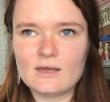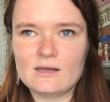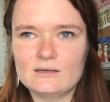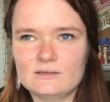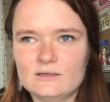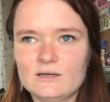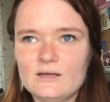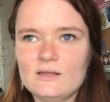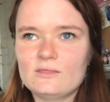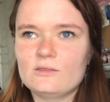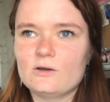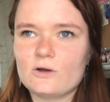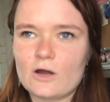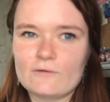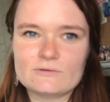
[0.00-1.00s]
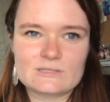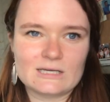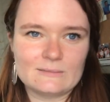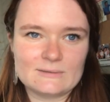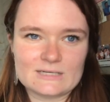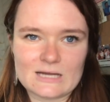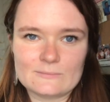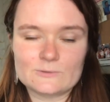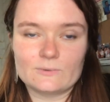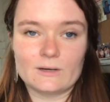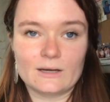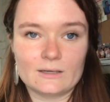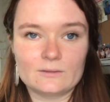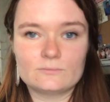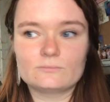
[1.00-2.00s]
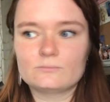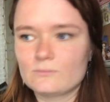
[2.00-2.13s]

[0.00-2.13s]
and there are obviously going to be times where I